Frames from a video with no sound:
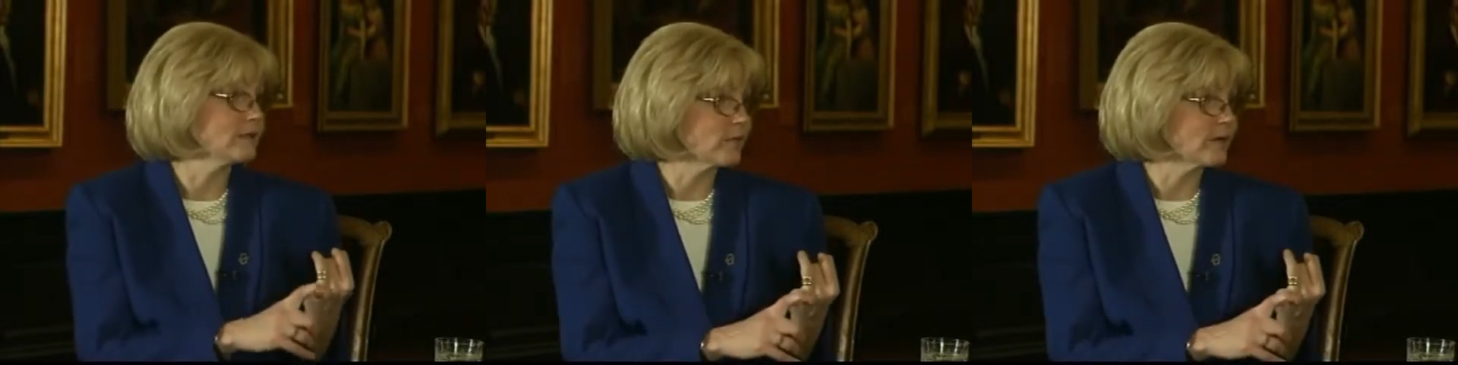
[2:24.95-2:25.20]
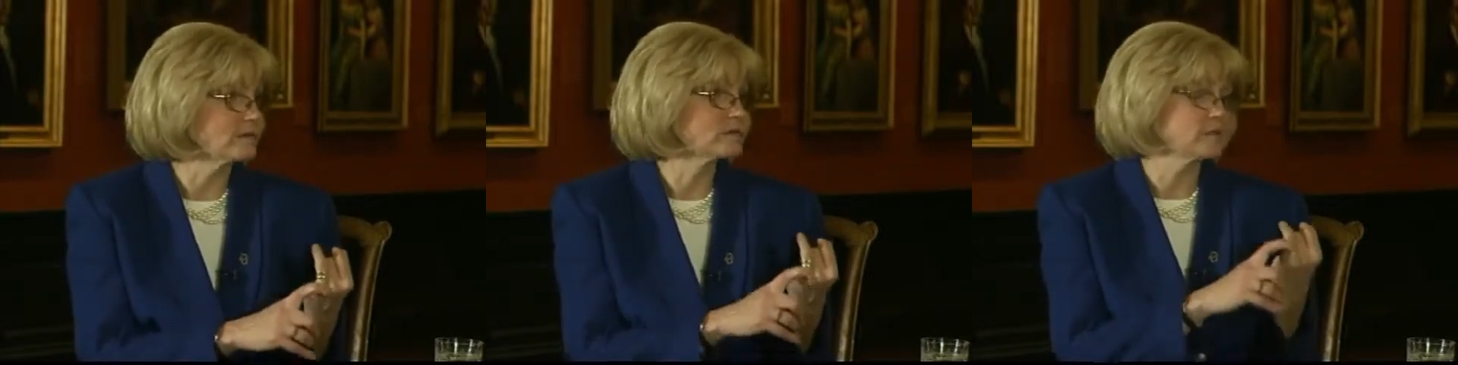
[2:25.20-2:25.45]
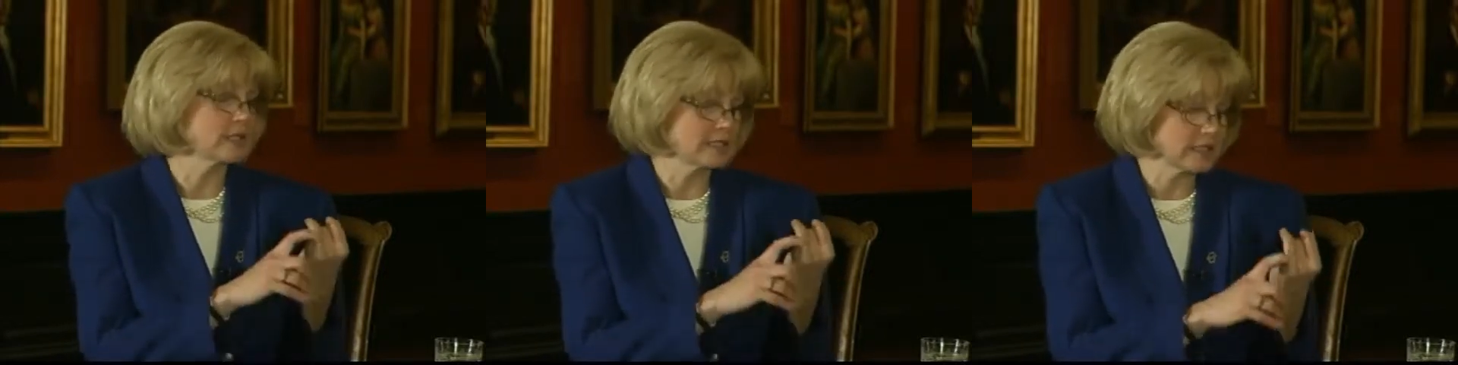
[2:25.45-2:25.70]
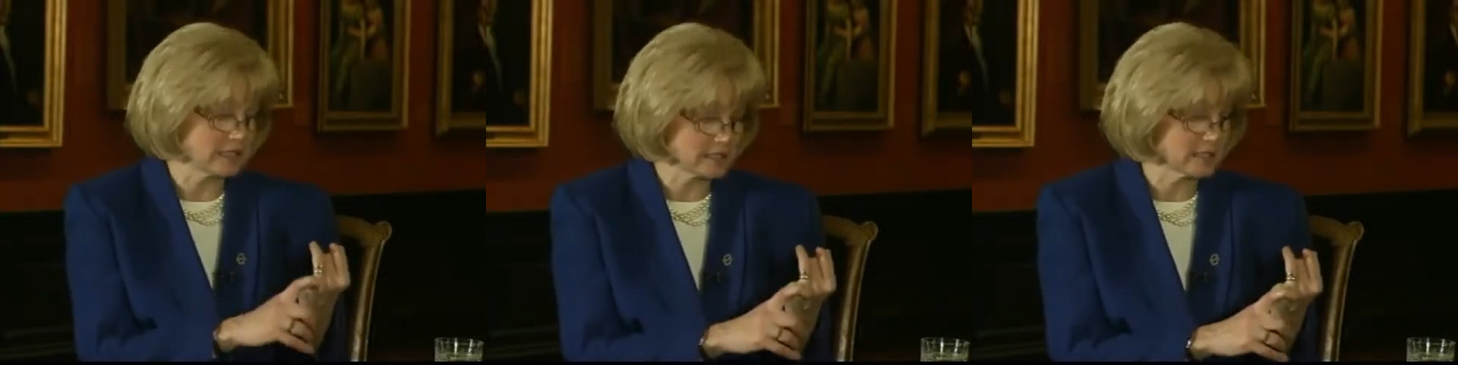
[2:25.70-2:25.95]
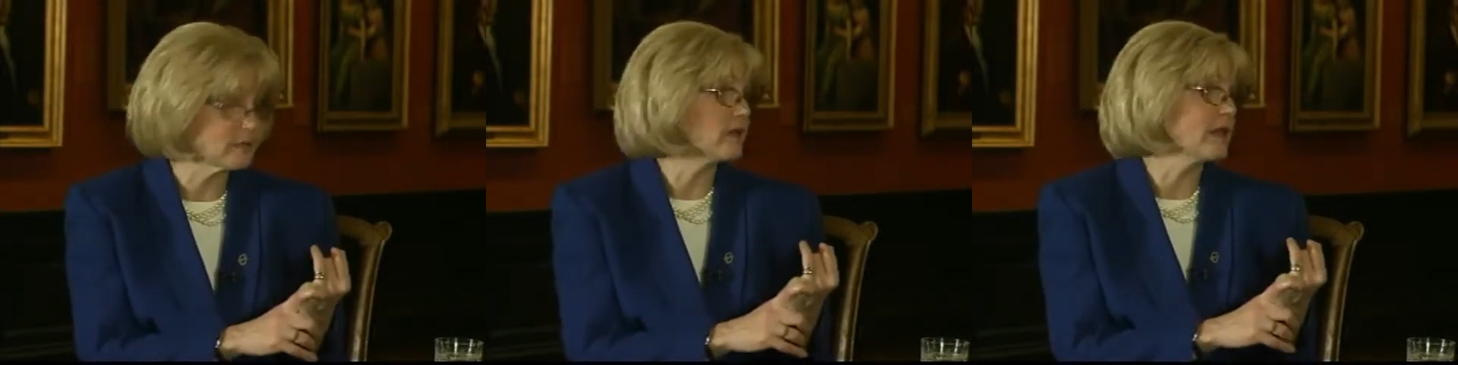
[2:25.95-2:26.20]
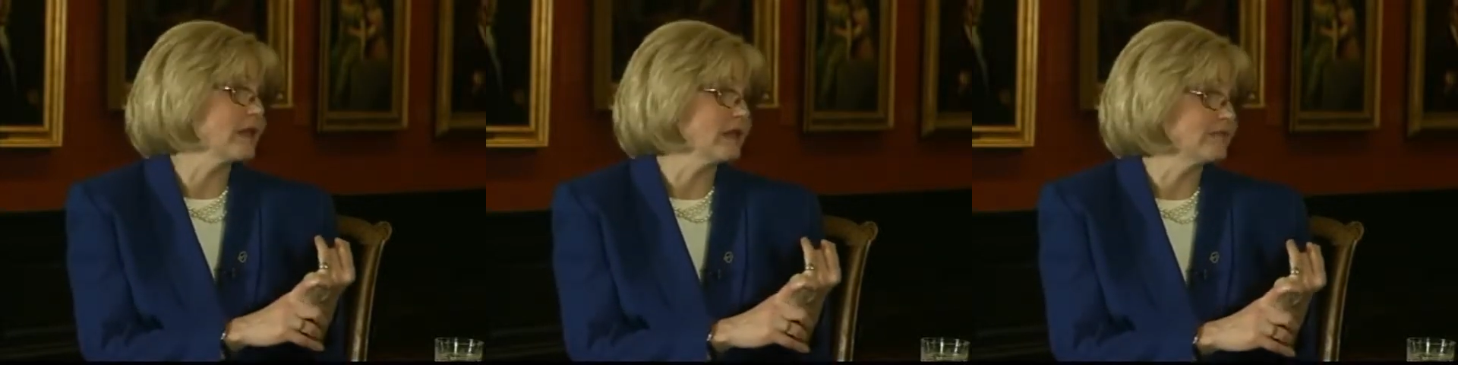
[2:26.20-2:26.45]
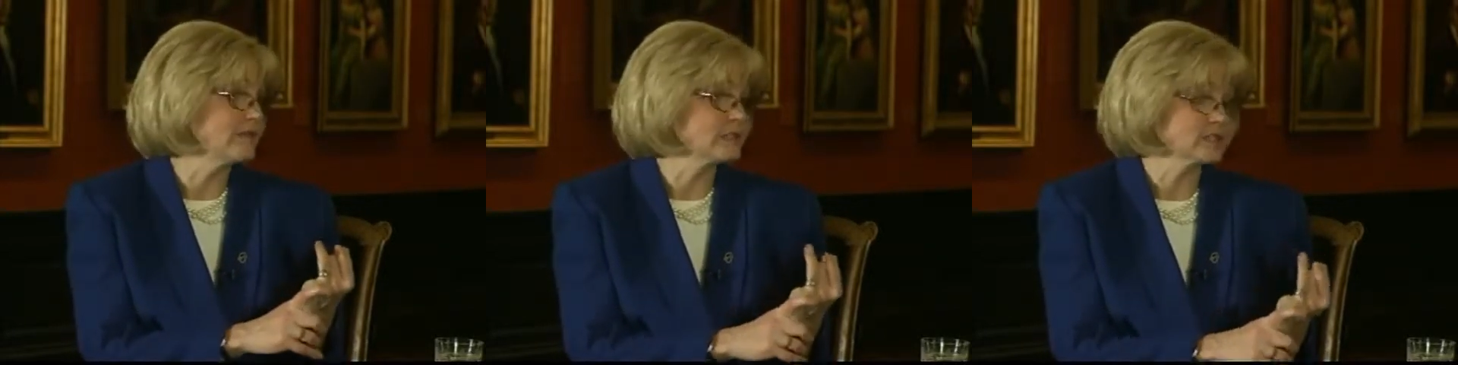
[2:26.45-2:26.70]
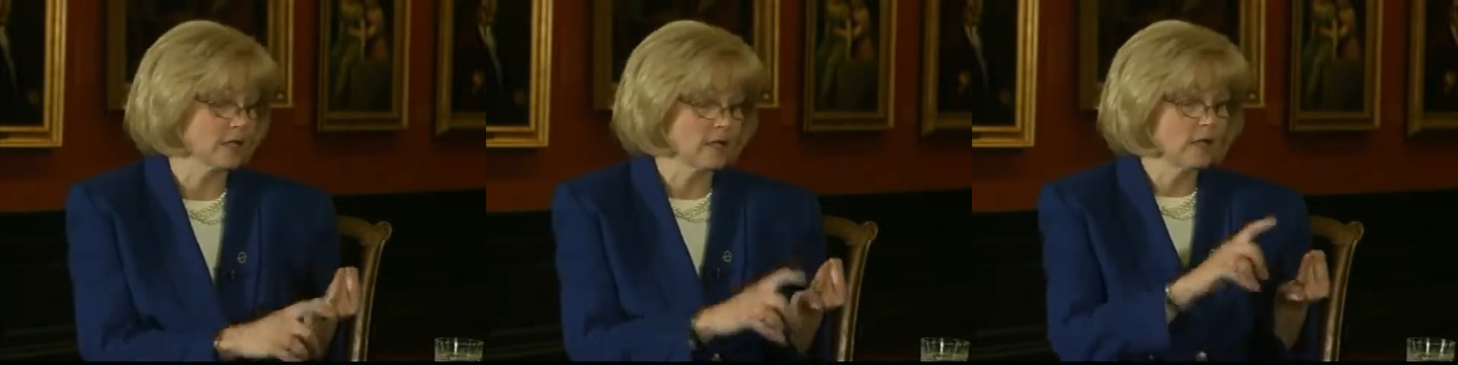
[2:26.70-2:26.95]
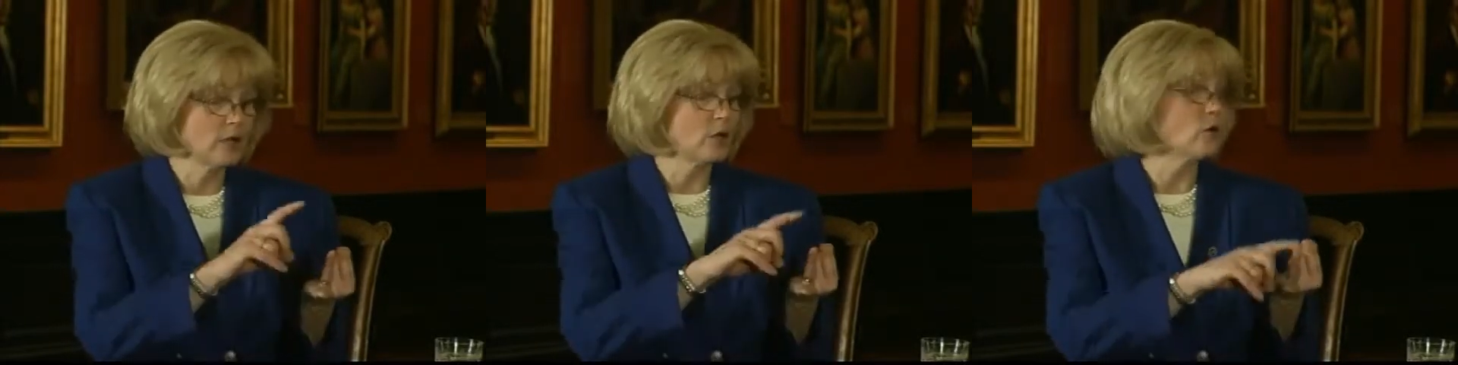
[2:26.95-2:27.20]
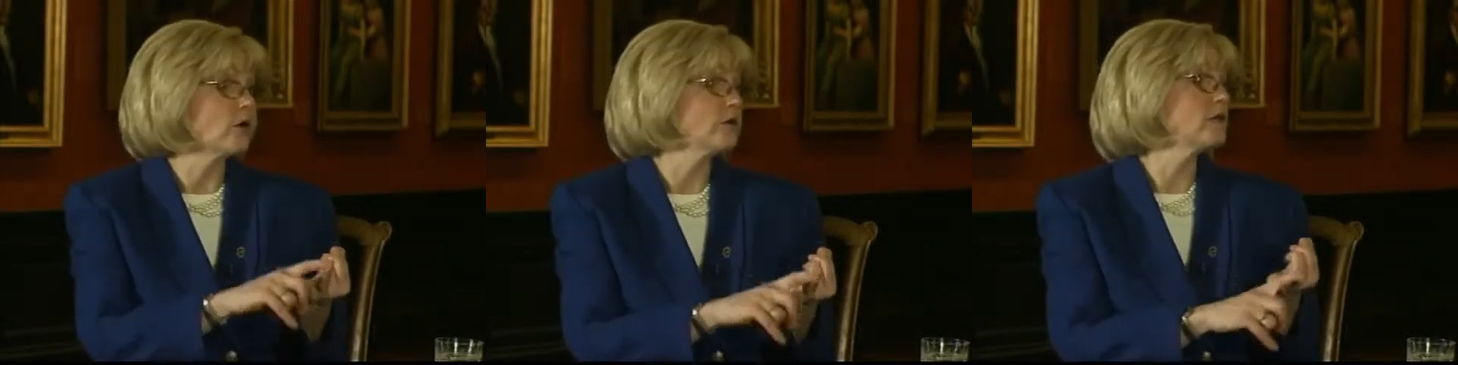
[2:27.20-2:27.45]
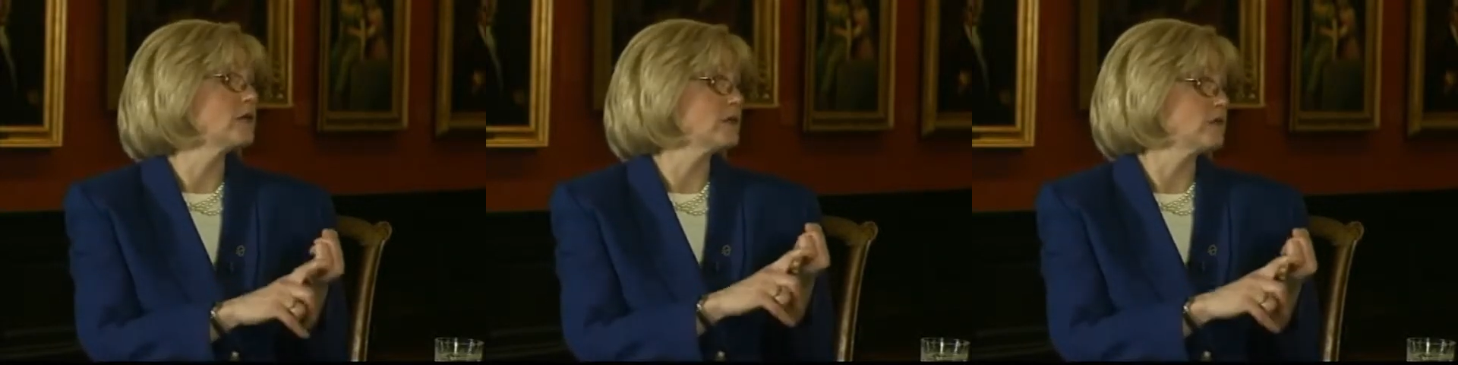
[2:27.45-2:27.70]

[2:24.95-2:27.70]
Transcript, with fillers: the problems with attention, the behaviors. Or you can